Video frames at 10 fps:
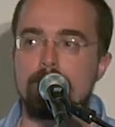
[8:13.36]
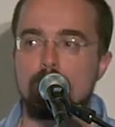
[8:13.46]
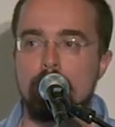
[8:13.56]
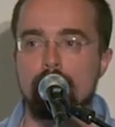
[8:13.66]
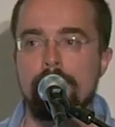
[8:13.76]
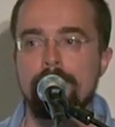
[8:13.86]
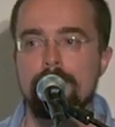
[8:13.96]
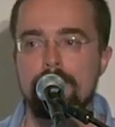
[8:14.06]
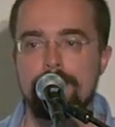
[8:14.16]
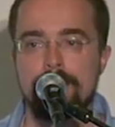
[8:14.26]
One
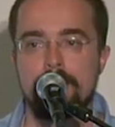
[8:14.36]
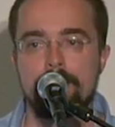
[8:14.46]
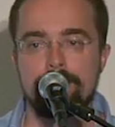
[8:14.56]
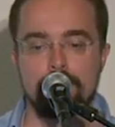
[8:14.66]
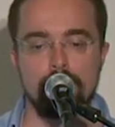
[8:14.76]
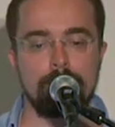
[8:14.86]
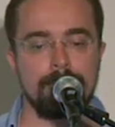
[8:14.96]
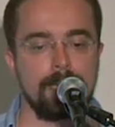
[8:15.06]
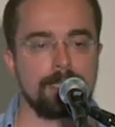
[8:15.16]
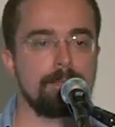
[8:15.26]
way is that if we're
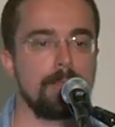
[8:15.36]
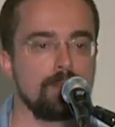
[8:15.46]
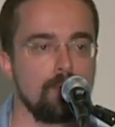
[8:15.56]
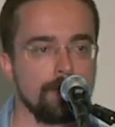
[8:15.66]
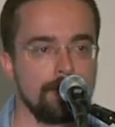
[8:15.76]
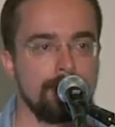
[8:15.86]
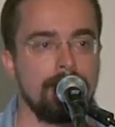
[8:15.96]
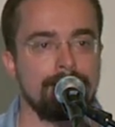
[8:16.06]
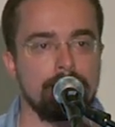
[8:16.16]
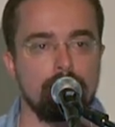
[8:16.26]
looking at the minority
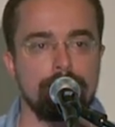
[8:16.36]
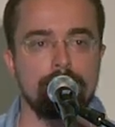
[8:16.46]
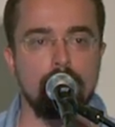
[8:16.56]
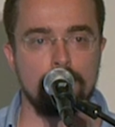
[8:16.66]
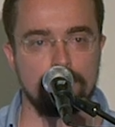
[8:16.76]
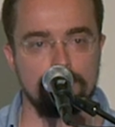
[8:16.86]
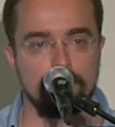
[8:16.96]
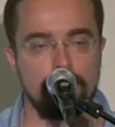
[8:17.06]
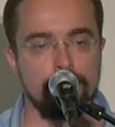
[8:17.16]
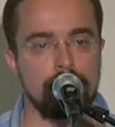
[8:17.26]
category score
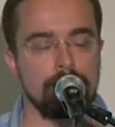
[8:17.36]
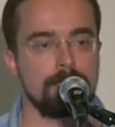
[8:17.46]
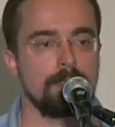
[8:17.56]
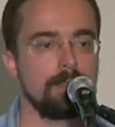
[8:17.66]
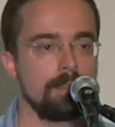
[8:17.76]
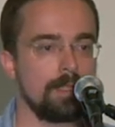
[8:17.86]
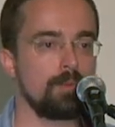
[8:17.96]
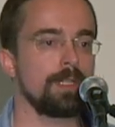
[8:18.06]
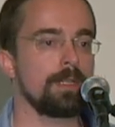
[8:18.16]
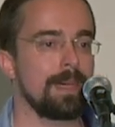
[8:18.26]
of images, then
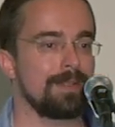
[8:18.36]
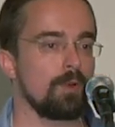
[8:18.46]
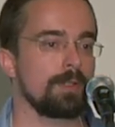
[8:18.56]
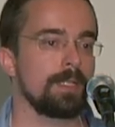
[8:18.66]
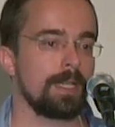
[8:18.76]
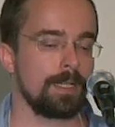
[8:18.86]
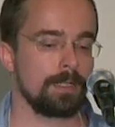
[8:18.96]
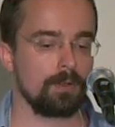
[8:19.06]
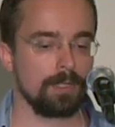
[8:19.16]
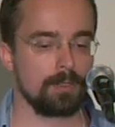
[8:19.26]
when the minority
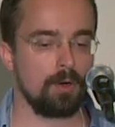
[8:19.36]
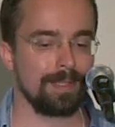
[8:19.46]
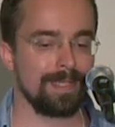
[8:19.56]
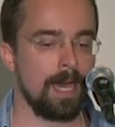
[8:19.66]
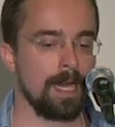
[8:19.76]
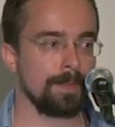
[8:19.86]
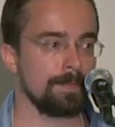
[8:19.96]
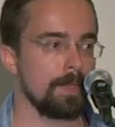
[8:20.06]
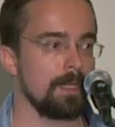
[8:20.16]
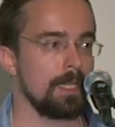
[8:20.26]
category score is high,
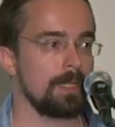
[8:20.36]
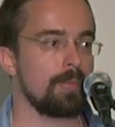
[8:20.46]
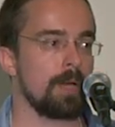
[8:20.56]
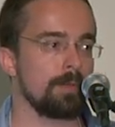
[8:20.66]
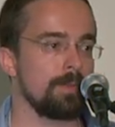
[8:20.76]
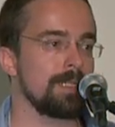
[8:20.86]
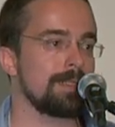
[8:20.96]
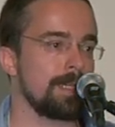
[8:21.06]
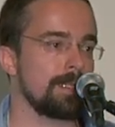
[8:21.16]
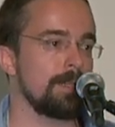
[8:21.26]
it probably means
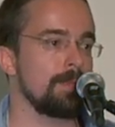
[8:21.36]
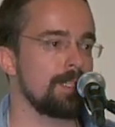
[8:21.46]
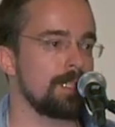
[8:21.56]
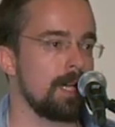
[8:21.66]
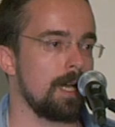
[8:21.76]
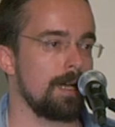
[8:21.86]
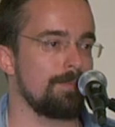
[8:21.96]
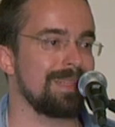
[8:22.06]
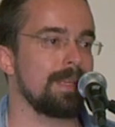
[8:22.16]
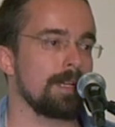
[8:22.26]
that the image uh,
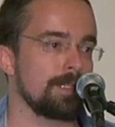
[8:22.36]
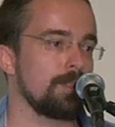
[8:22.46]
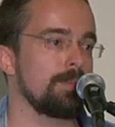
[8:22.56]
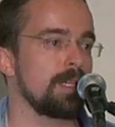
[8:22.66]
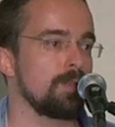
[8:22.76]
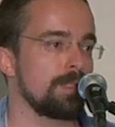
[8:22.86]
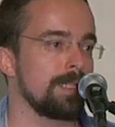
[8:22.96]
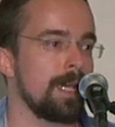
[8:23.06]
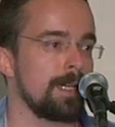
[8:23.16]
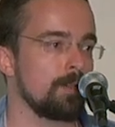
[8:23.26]
belongs to the minority
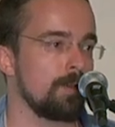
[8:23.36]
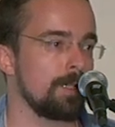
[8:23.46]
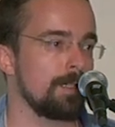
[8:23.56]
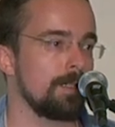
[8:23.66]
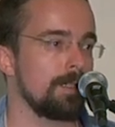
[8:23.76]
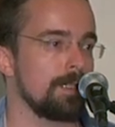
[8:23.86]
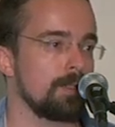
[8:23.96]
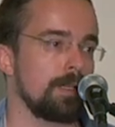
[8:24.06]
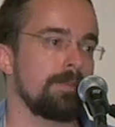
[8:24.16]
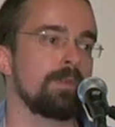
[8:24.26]
category.
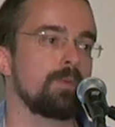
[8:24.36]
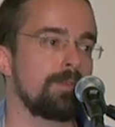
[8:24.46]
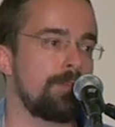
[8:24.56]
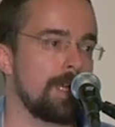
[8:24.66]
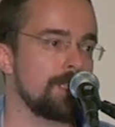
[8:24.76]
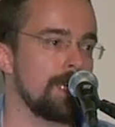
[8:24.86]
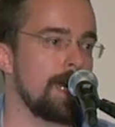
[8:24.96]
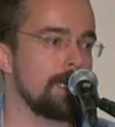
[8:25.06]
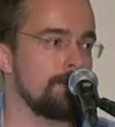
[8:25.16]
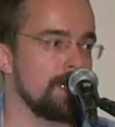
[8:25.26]
So if it would fetch
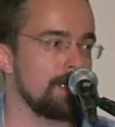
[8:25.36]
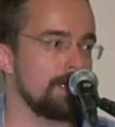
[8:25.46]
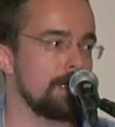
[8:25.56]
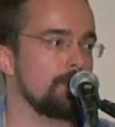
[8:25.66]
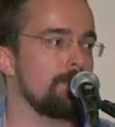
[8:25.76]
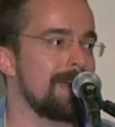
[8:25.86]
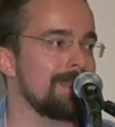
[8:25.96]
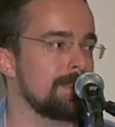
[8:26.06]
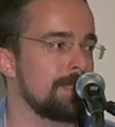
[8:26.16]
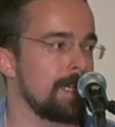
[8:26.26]
that image, it would
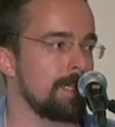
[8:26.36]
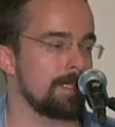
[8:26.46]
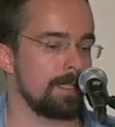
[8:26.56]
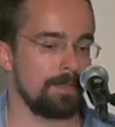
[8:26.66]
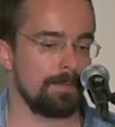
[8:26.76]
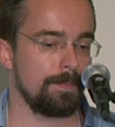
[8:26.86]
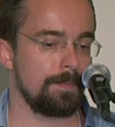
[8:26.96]
balance the data set.